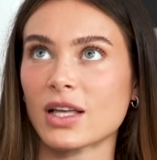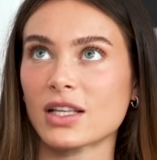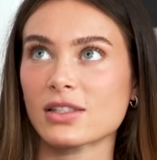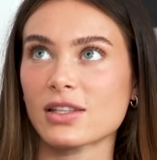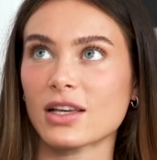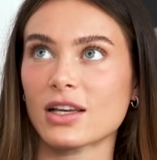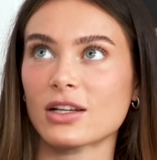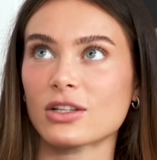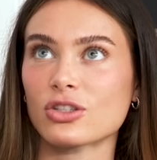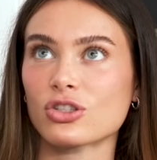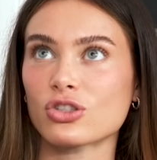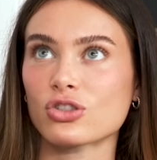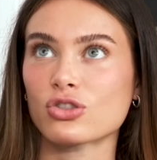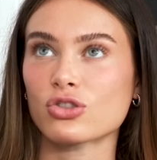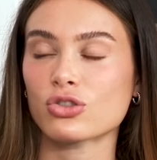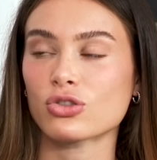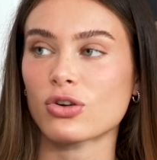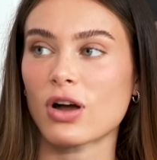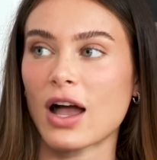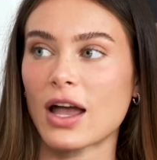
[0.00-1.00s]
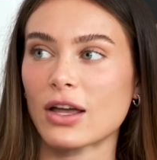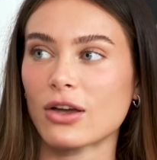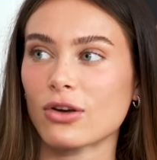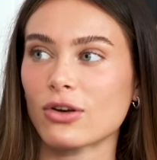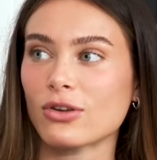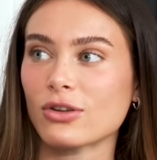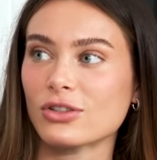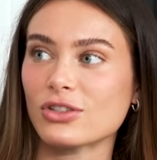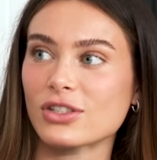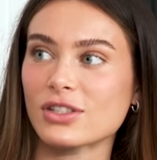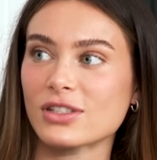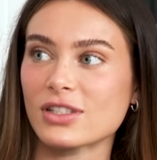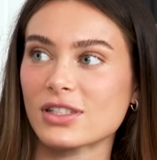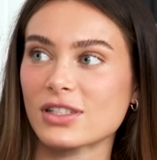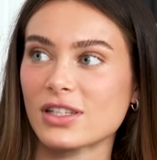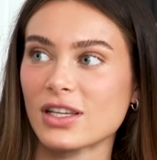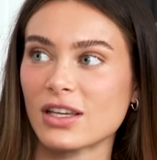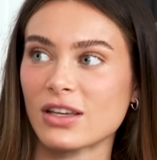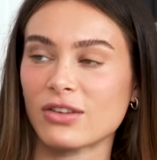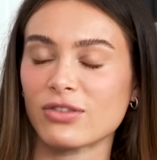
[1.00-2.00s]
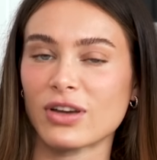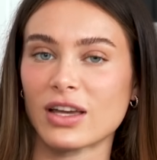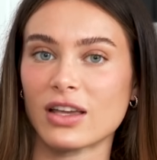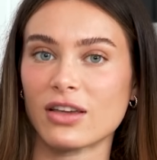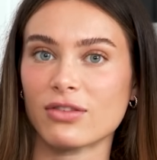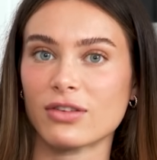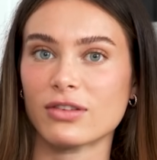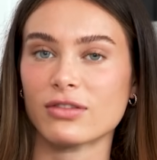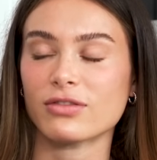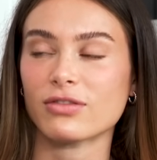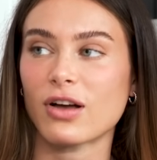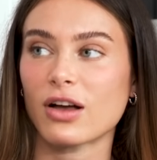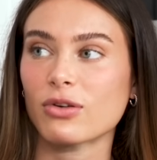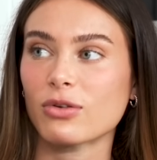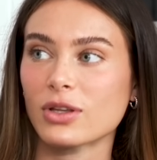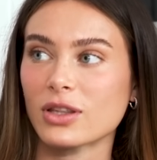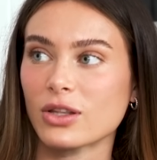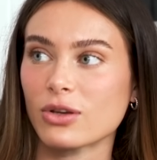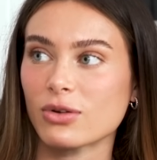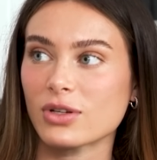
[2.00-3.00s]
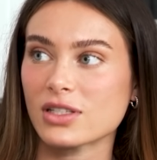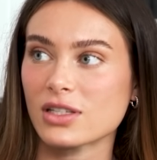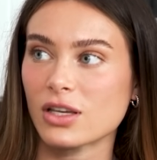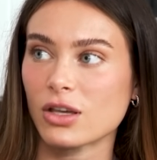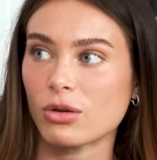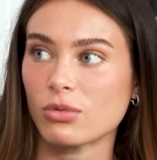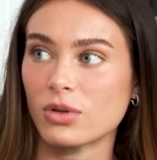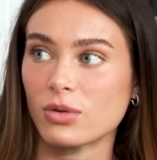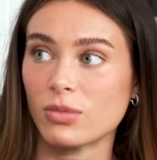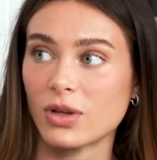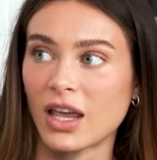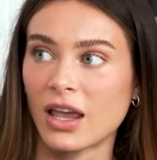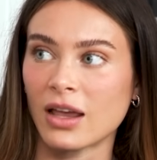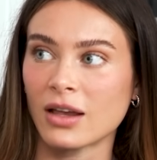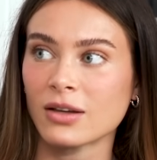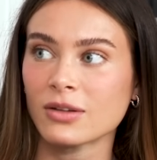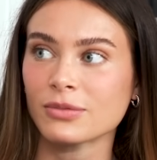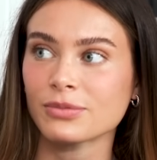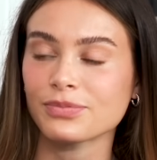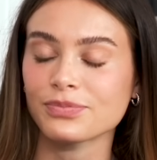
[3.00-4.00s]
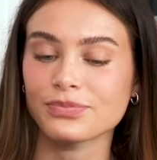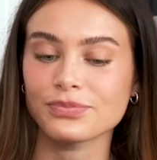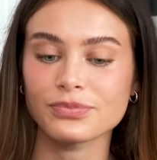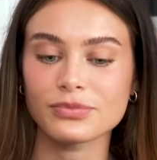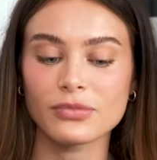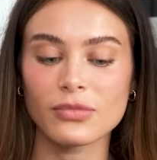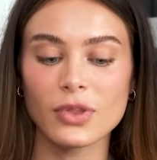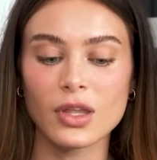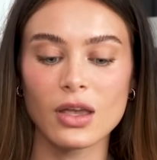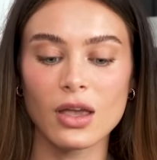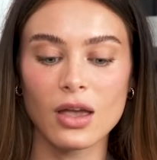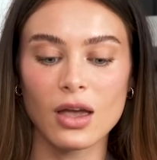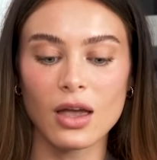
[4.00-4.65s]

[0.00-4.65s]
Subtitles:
that's like a trial just to see if I even fuck with you as a human being. Mm-hmm.